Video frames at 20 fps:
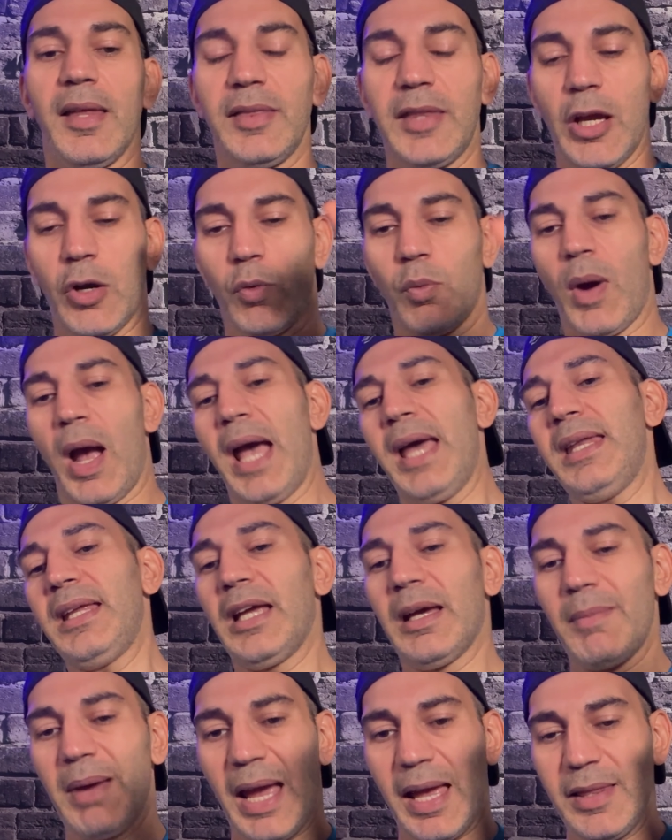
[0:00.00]
They're riding
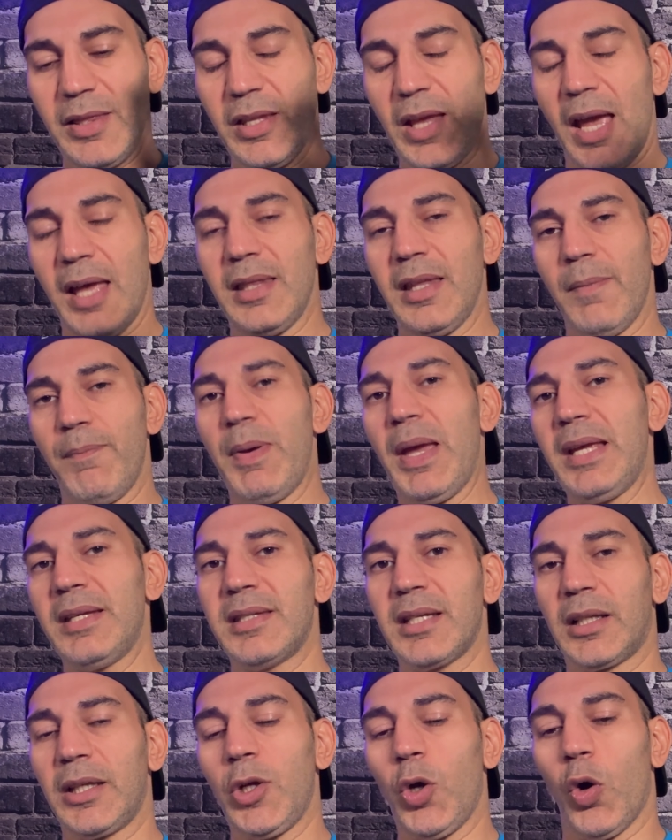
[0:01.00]
him and they
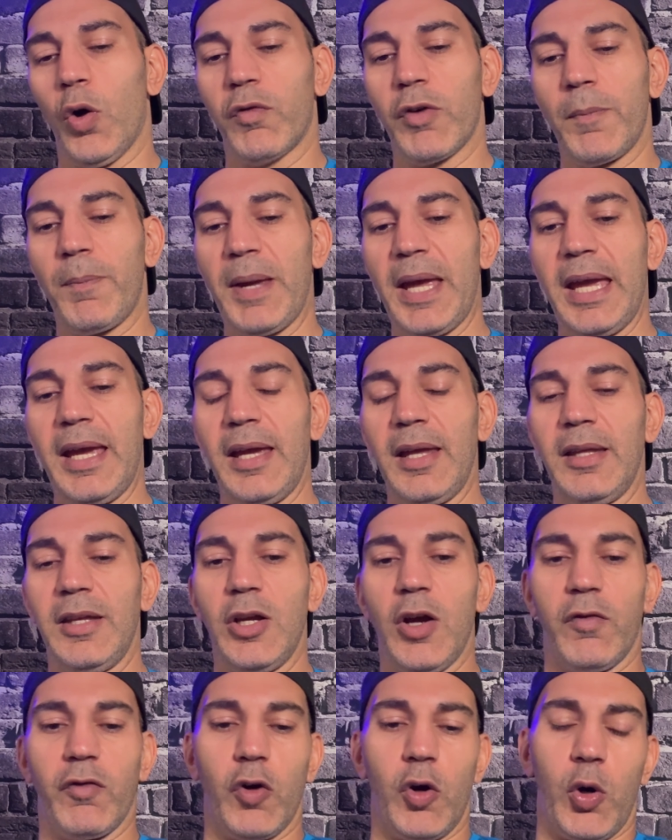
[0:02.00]
basically overpaid
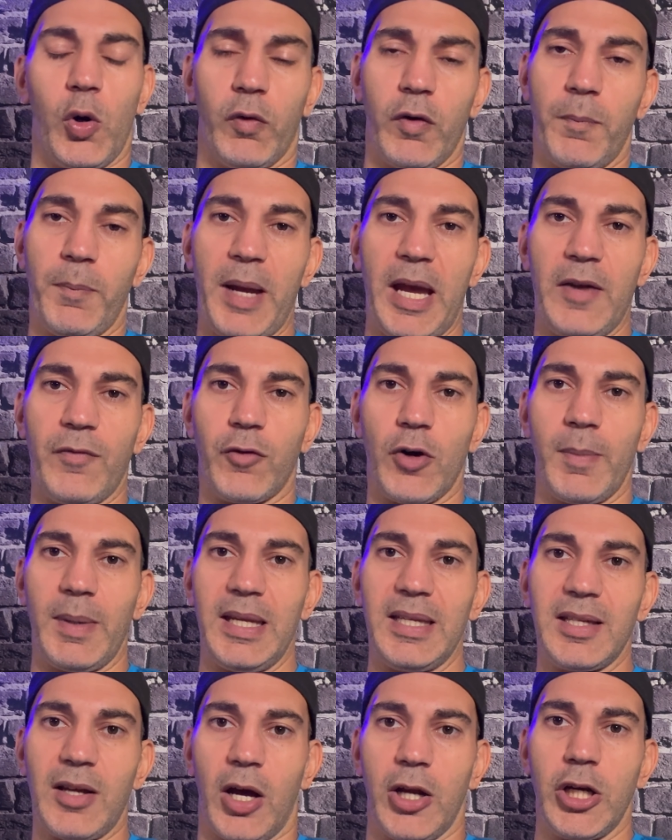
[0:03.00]
for him, and
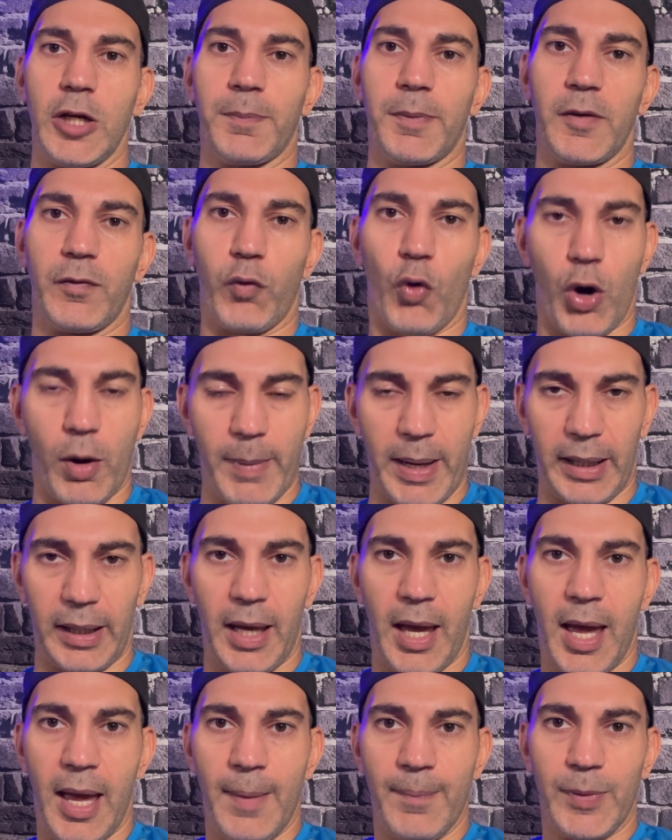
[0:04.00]
he's underperforming,
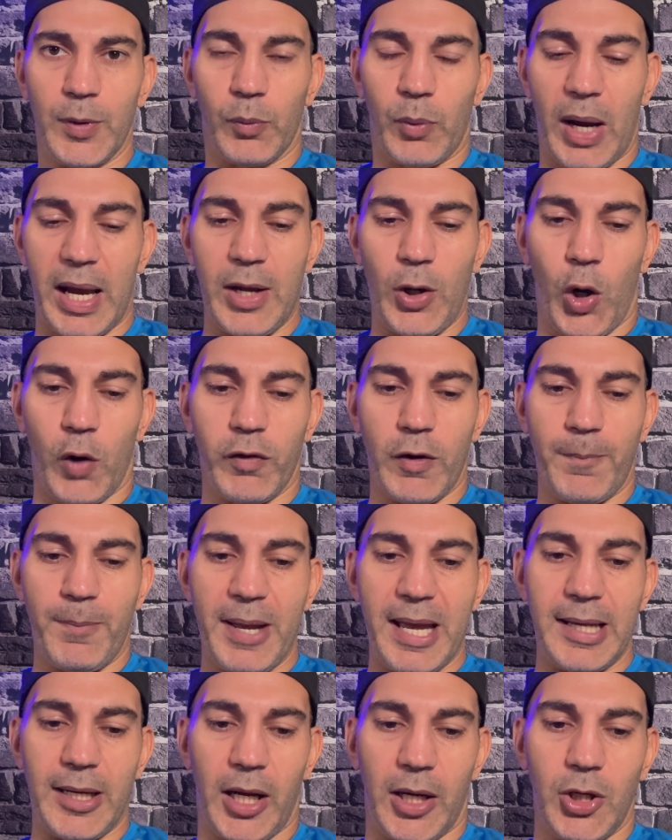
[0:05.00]
right?
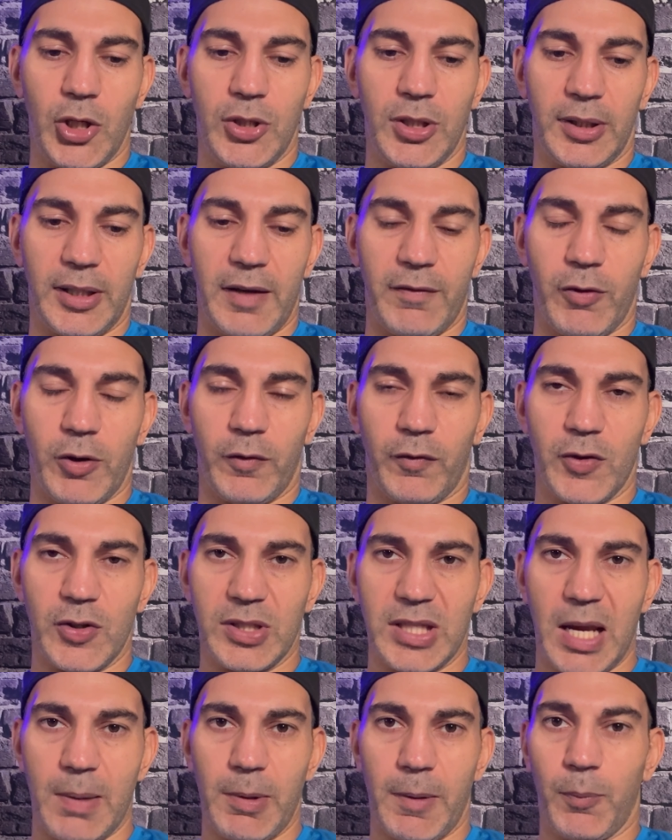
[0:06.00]
Overpaid, underdelivered for
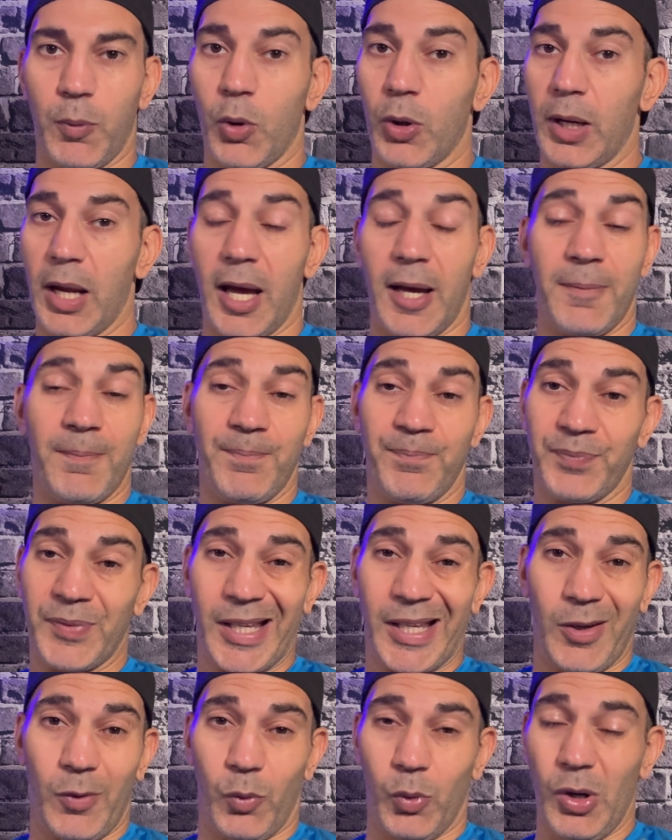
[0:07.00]
Sam LaPorta.
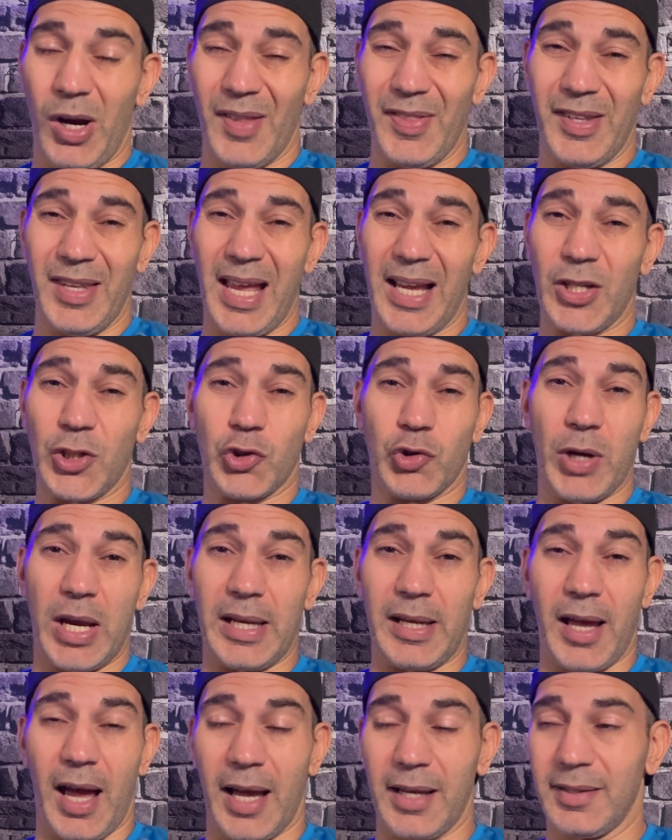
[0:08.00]
We're on the next
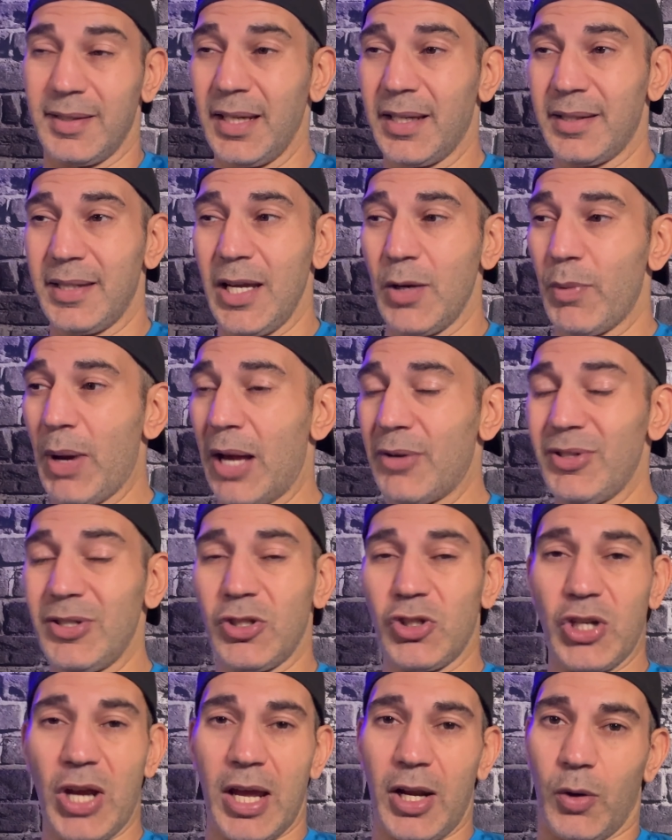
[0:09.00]
train, guys. 16 rounds
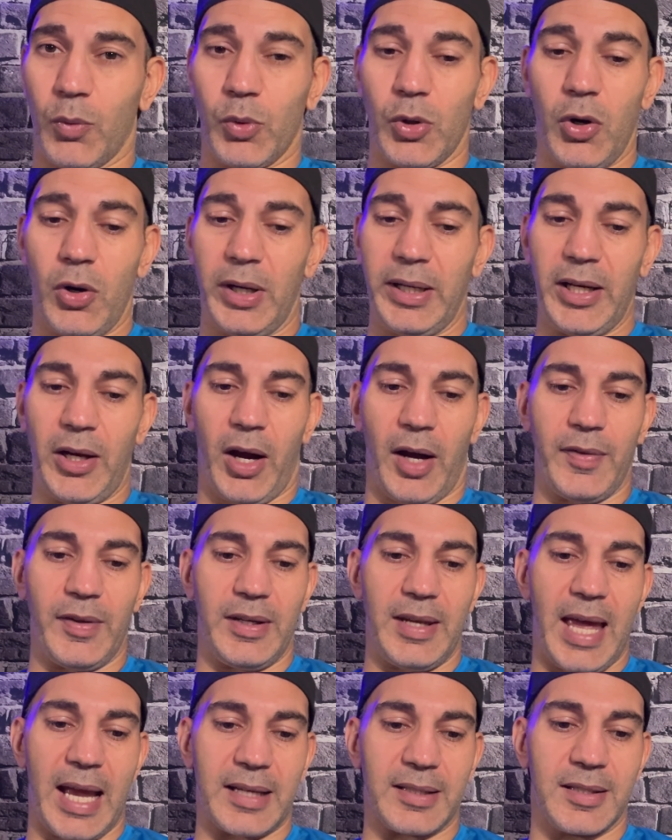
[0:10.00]
this channel. We're already on the
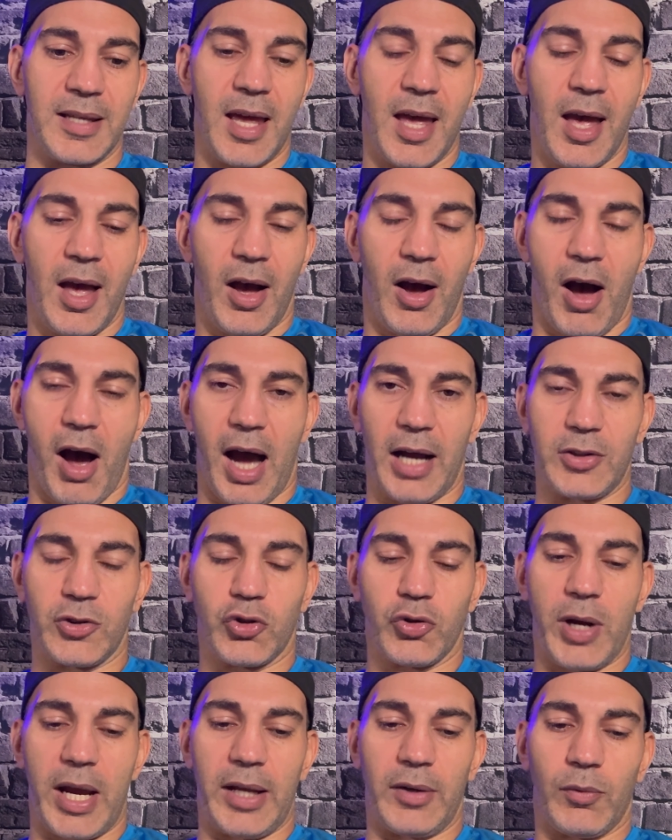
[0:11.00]
next hot
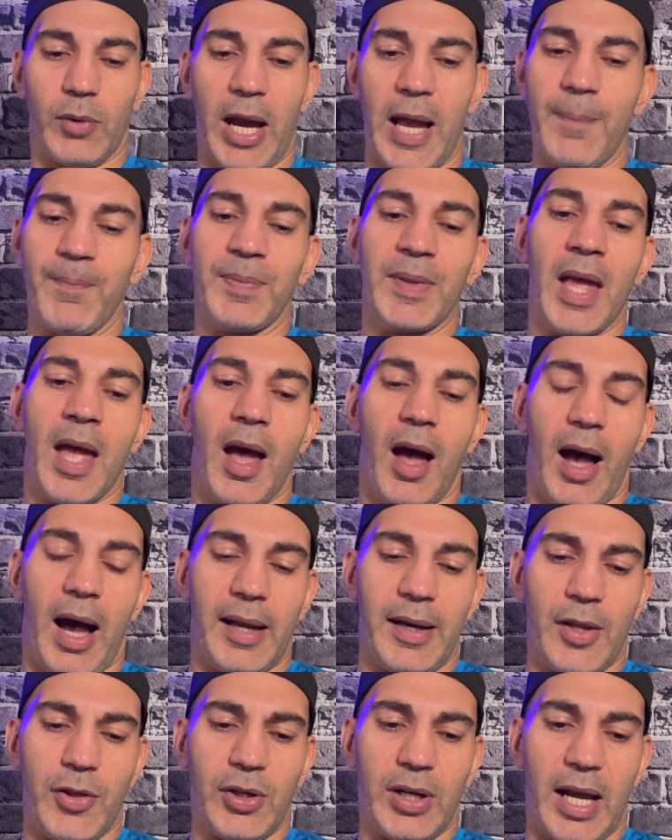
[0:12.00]
train, right?
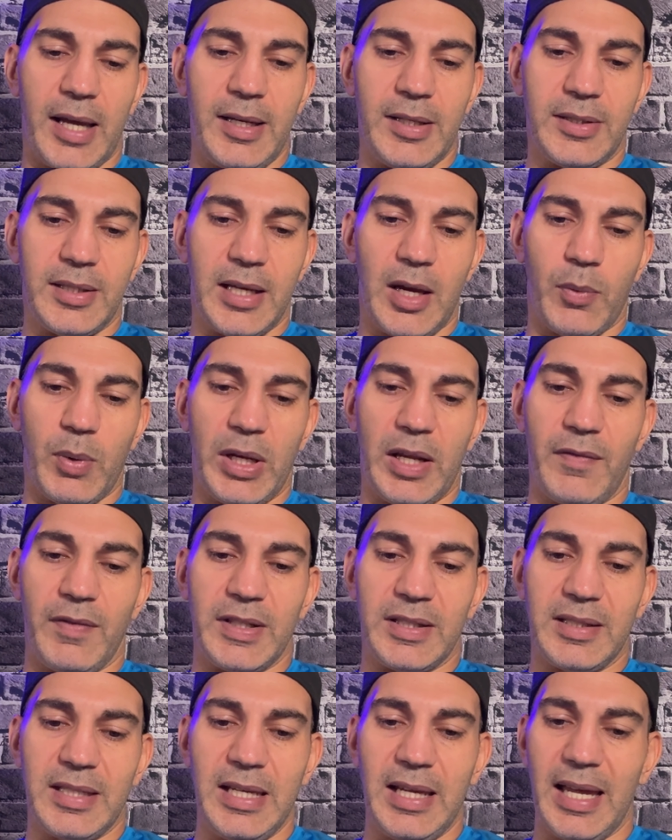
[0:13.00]
Another guy he needs to get rid of
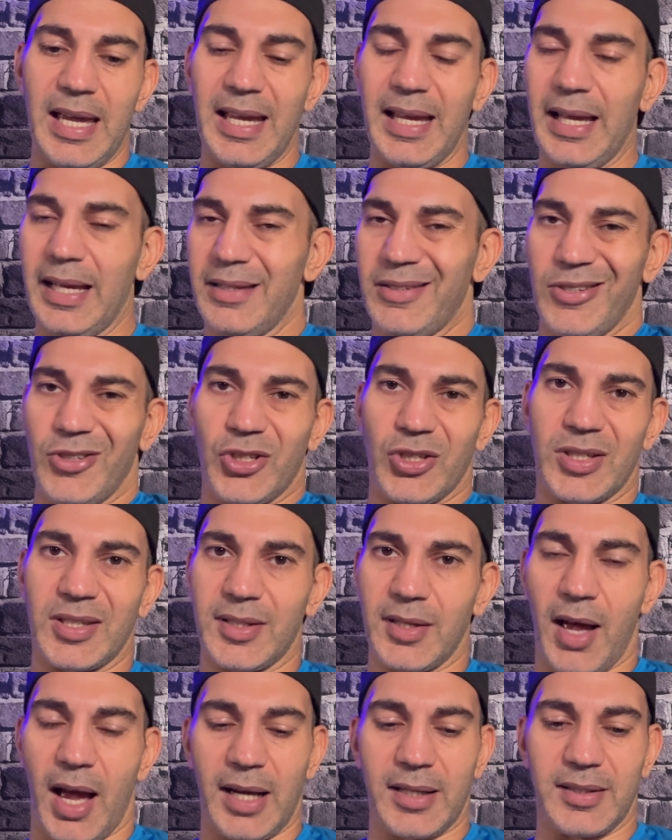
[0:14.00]
is T. Higgins. He just
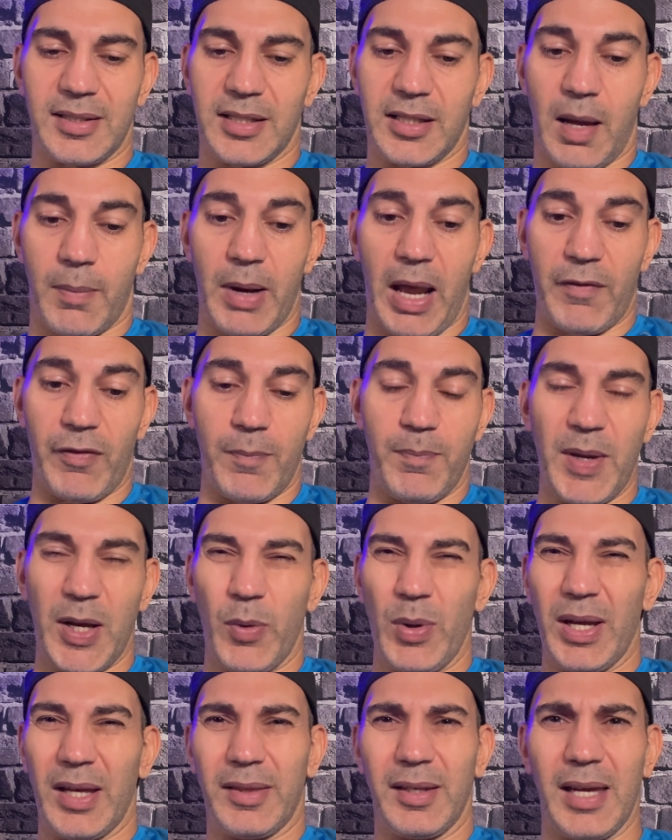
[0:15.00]
sucks. He's coming off a big
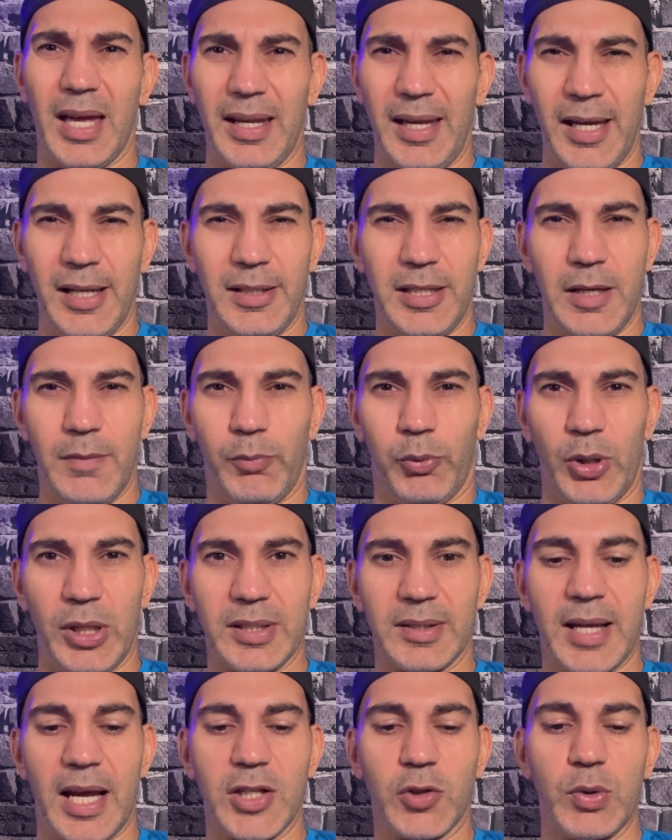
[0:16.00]
week. I think he had 18
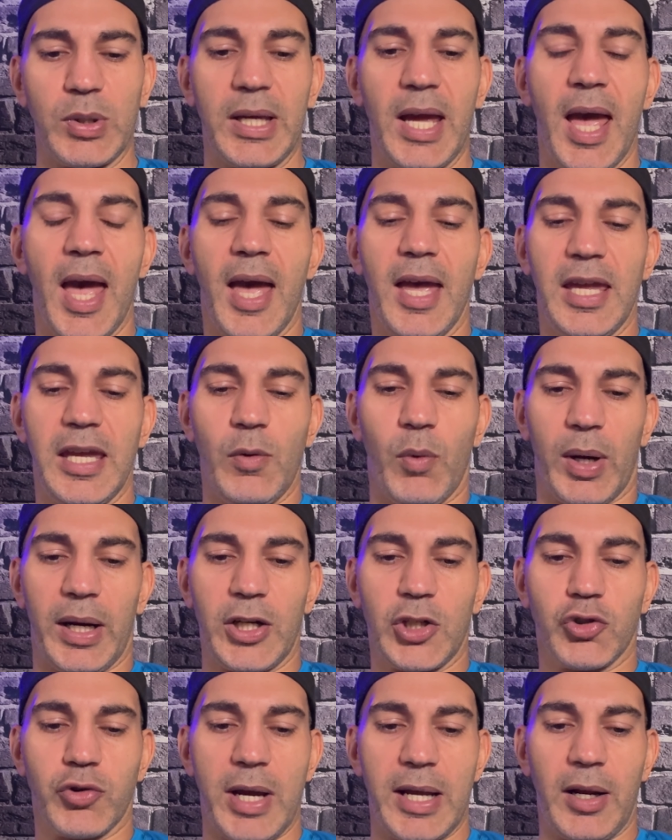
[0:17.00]
points last week. You want to